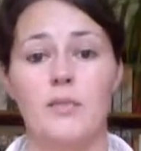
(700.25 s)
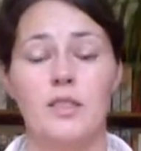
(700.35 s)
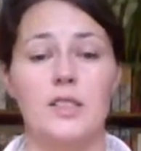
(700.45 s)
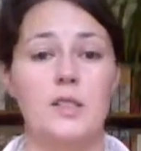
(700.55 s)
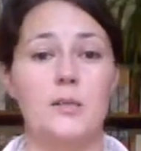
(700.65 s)

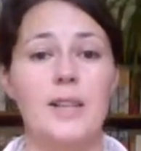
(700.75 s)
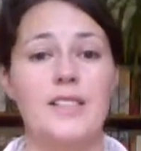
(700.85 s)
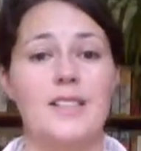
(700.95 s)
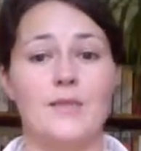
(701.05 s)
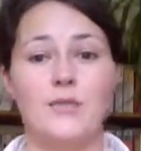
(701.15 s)
It's
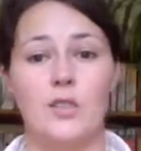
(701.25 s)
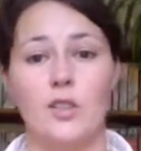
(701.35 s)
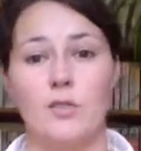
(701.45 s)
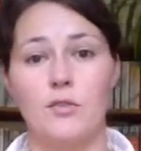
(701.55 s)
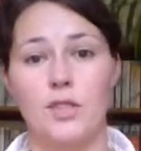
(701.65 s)
expensive to
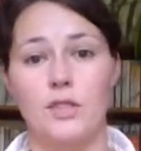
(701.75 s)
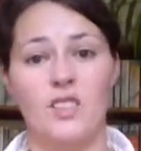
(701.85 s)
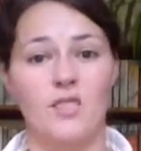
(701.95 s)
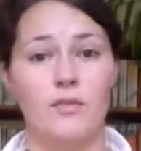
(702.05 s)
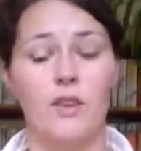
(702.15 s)
use this
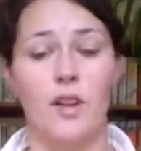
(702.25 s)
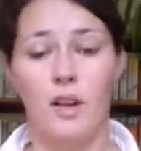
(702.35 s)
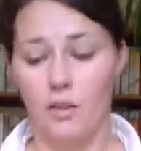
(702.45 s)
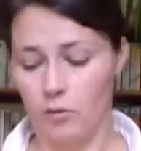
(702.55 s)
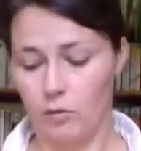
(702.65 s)

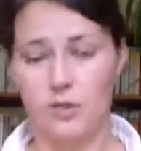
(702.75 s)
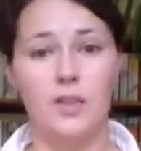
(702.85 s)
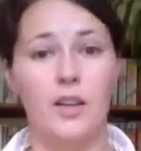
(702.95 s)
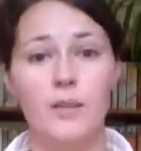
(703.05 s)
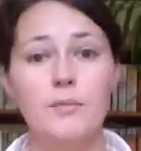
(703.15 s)
stuff all the
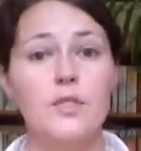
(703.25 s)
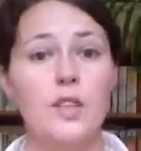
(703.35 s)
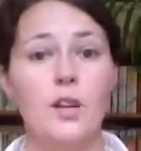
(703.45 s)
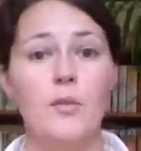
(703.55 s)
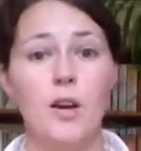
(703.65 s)
time,
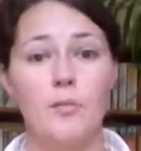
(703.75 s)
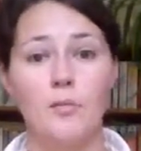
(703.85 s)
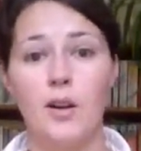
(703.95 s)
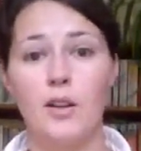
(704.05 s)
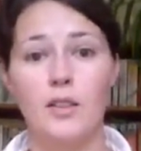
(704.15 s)
so
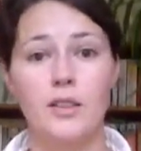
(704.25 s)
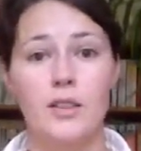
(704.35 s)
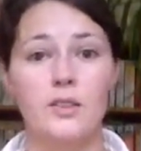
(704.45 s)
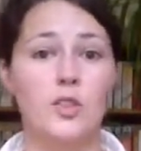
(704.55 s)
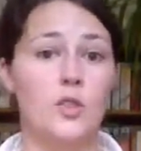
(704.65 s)

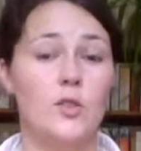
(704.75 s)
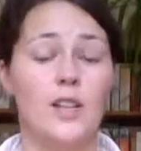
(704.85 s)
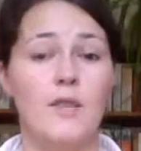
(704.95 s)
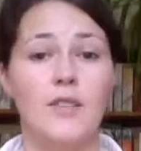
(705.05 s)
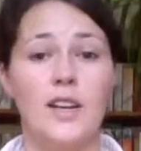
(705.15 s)
I just use
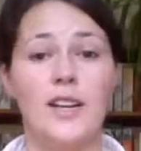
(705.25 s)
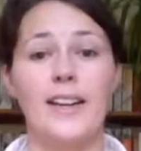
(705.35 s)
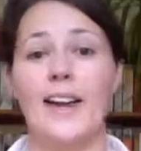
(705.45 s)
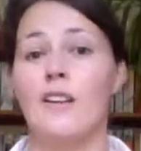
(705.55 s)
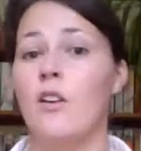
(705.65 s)
it every now and
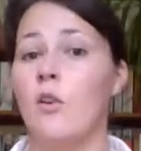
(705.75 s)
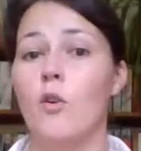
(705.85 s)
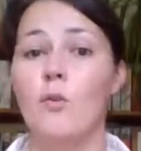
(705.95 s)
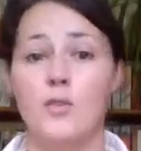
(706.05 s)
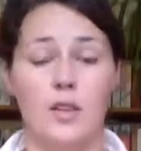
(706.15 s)
again,
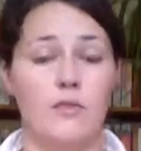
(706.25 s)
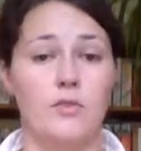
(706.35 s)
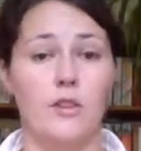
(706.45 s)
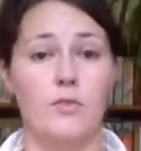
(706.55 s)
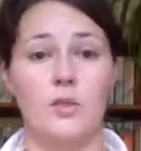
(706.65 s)
always after
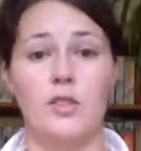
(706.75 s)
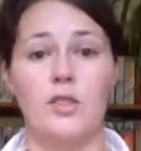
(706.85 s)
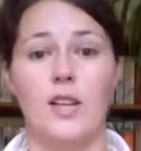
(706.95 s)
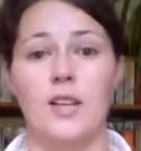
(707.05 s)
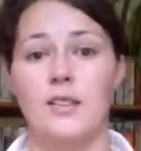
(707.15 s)
I've washed
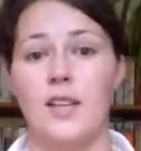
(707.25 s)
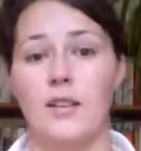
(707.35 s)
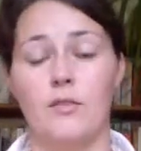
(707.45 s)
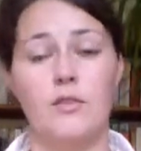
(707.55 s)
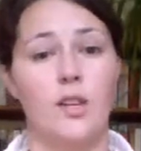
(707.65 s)
their
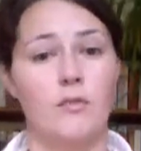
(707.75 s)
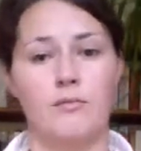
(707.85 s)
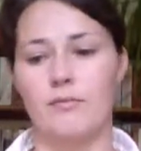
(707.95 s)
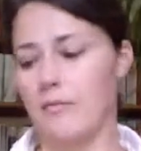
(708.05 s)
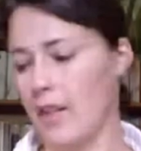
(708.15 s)
tails though,
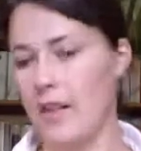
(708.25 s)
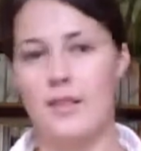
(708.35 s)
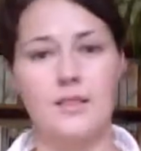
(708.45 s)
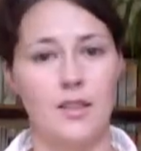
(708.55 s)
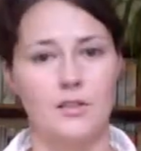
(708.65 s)
then they
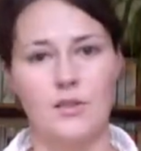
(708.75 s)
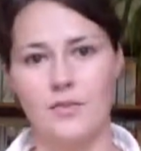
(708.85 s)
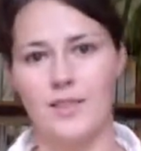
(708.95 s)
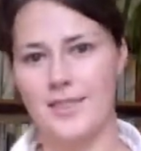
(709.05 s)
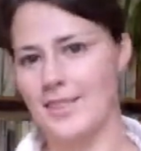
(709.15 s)
start off
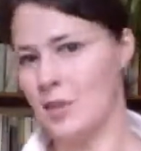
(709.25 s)
nice and